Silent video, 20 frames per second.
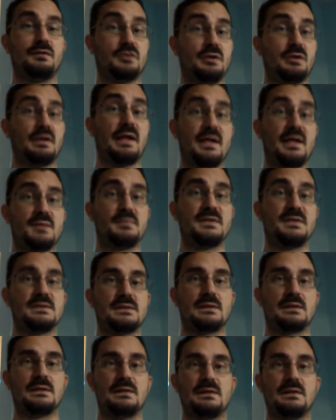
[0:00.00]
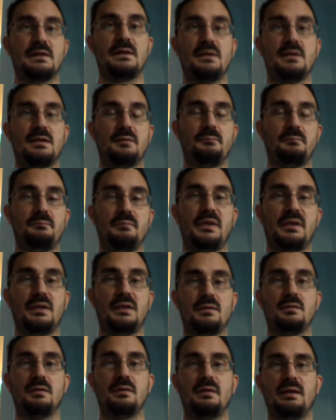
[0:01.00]
The truck has been started today, and I
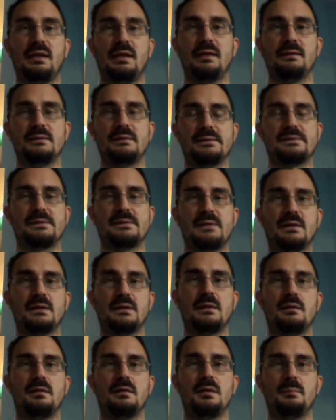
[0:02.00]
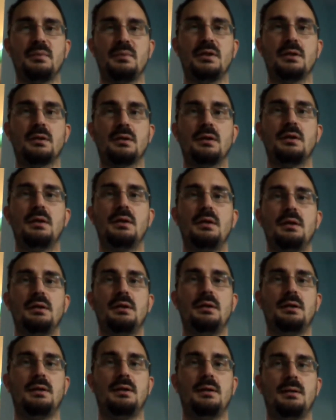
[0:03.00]
make note of that in this second clip here.
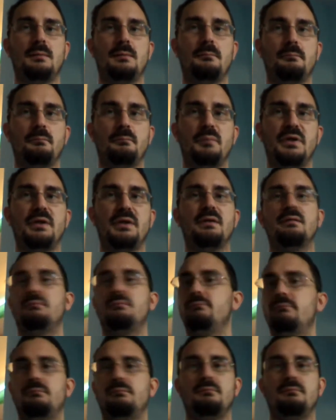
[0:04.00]
But